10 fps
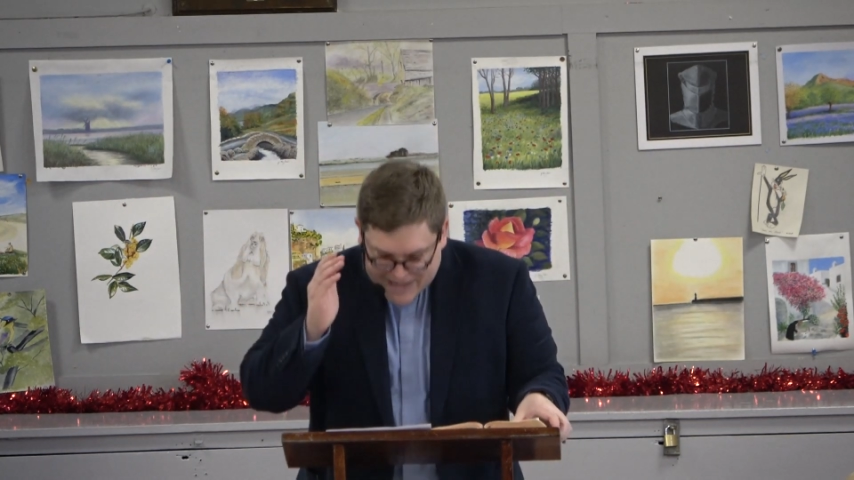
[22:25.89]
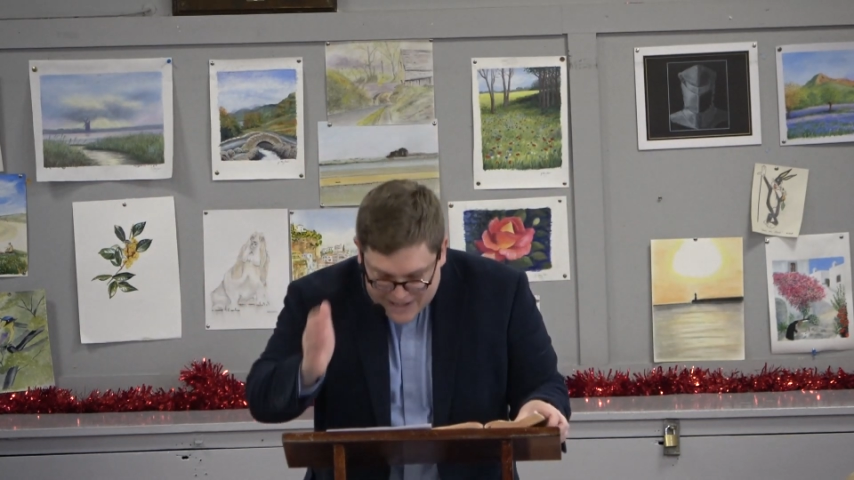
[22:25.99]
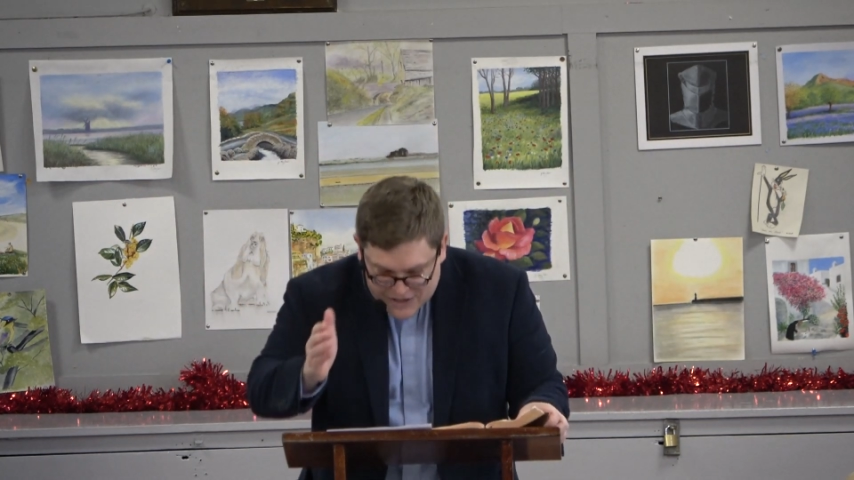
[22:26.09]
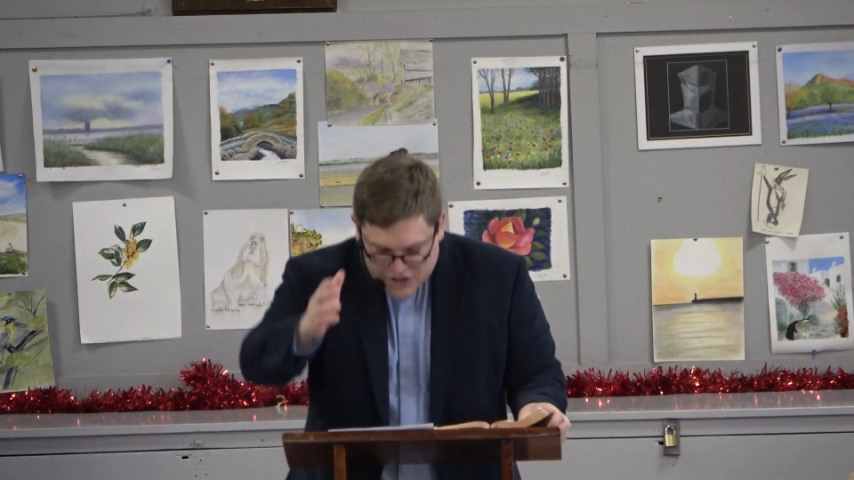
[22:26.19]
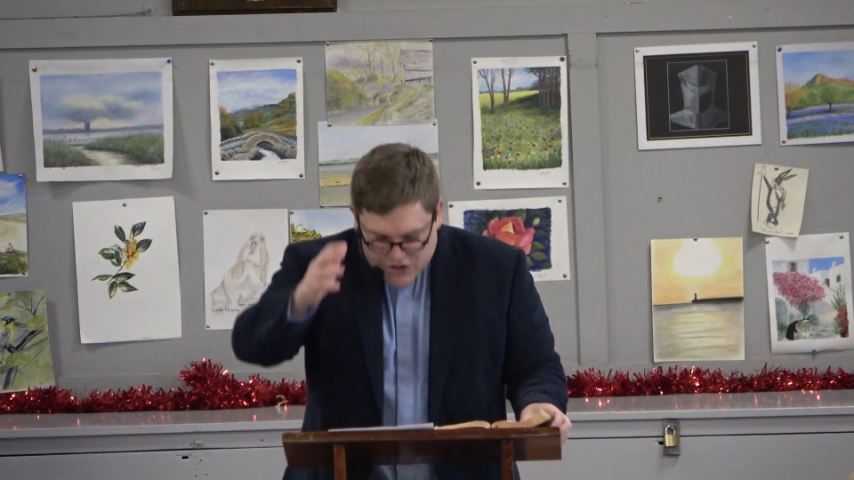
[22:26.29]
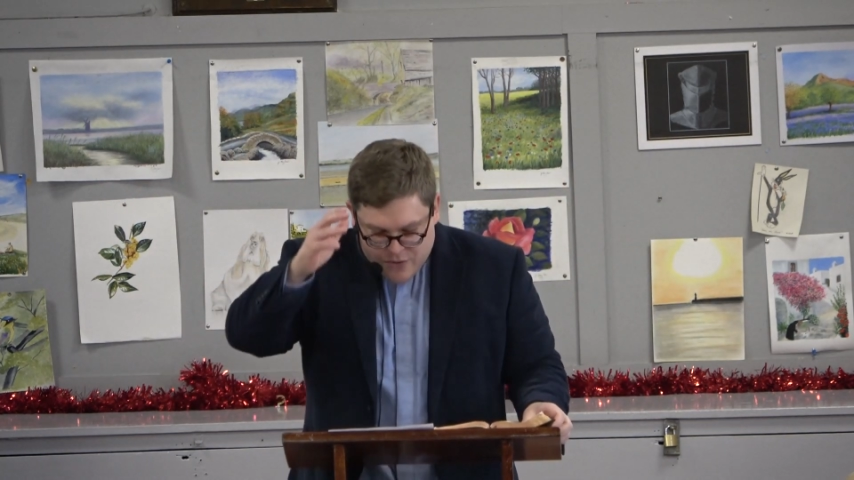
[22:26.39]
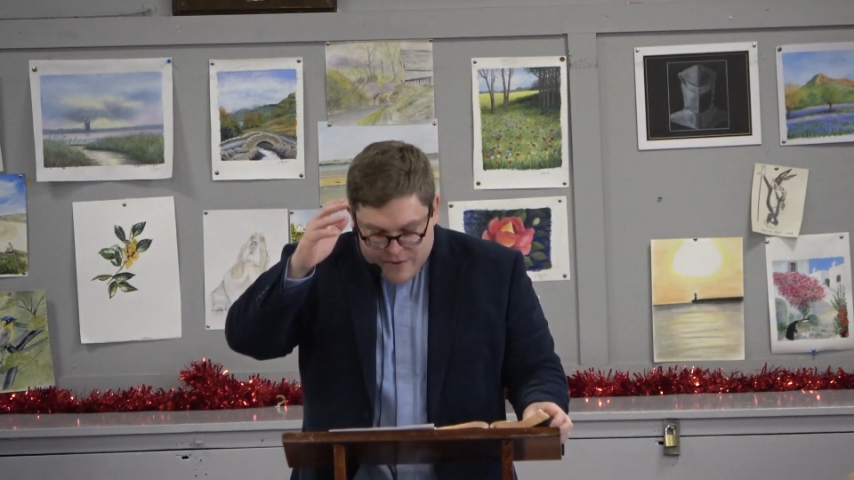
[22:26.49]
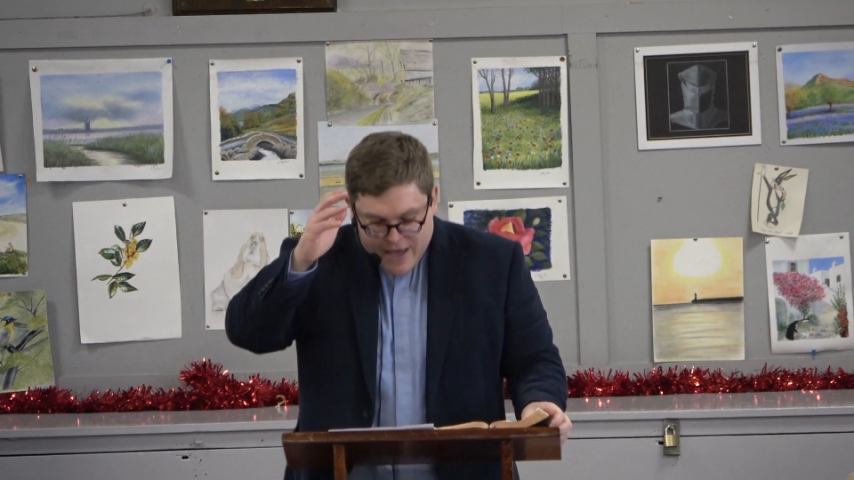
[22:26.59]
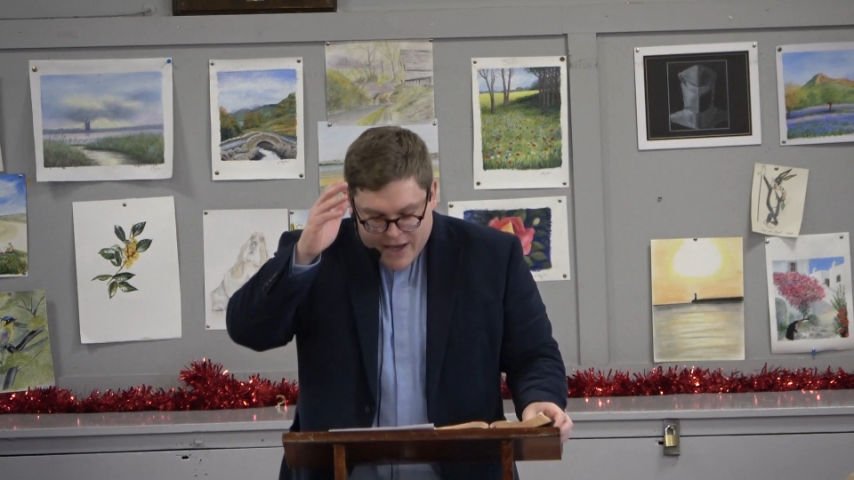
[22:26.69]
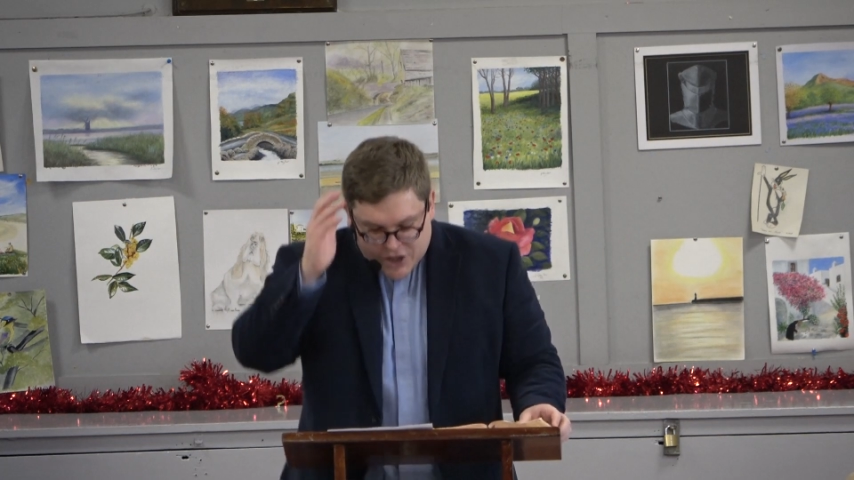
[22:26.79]
into
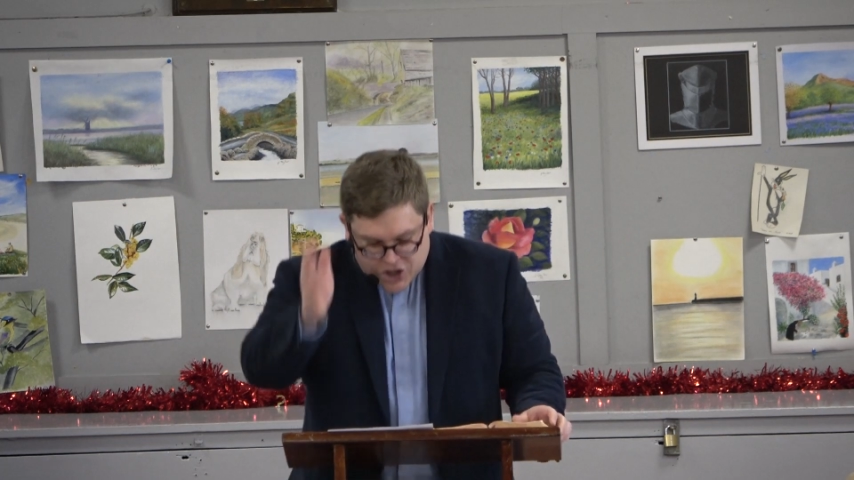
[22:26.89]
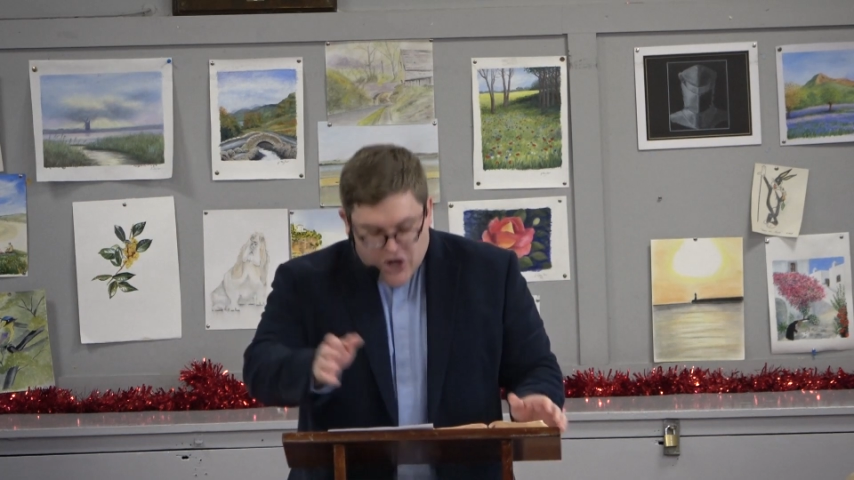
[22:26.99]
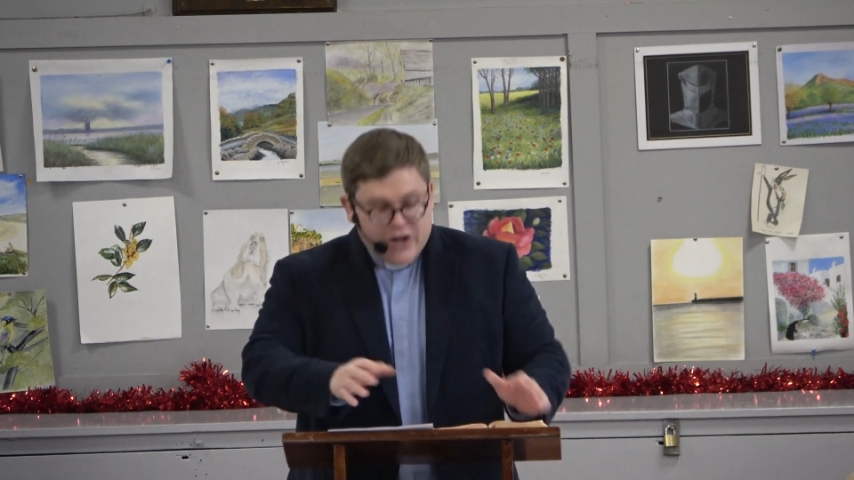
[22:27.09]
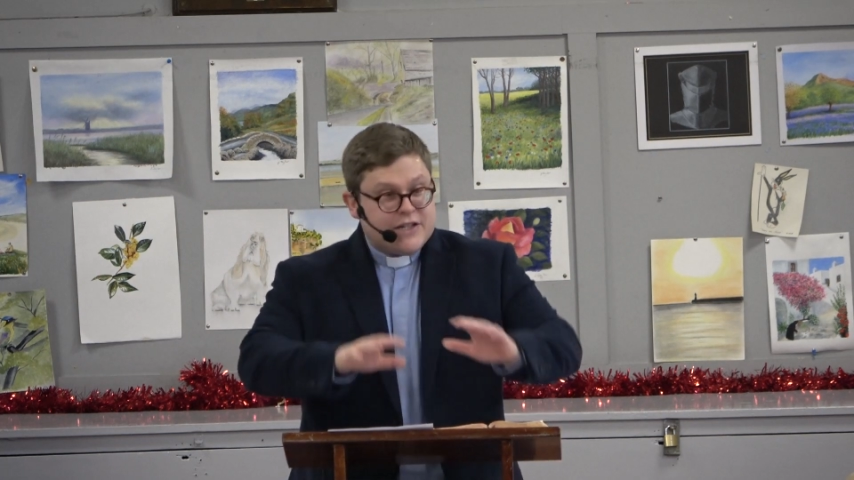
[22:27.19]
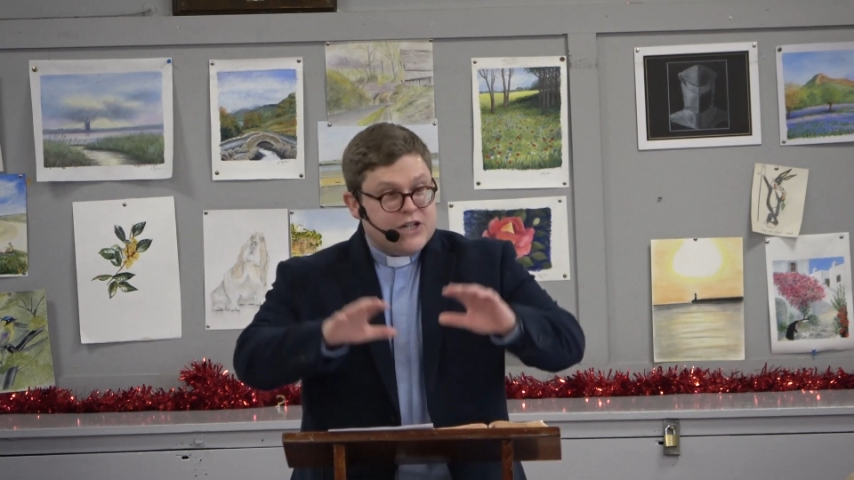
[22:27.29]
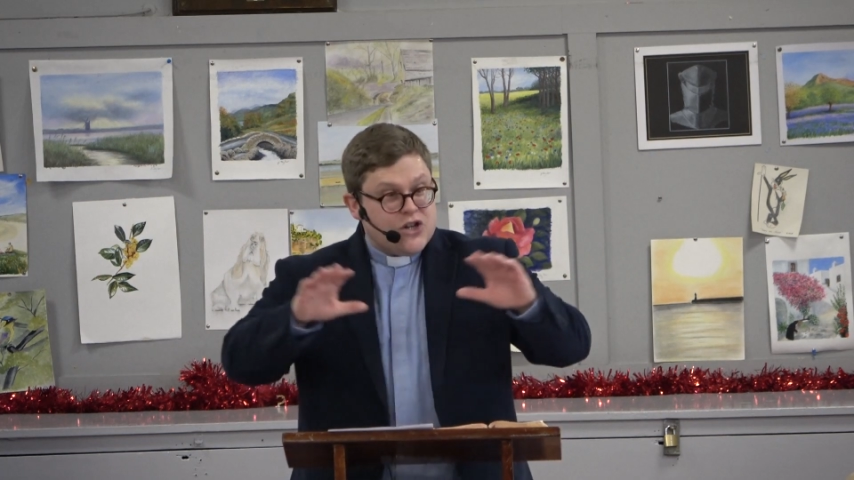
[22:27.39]
eternity.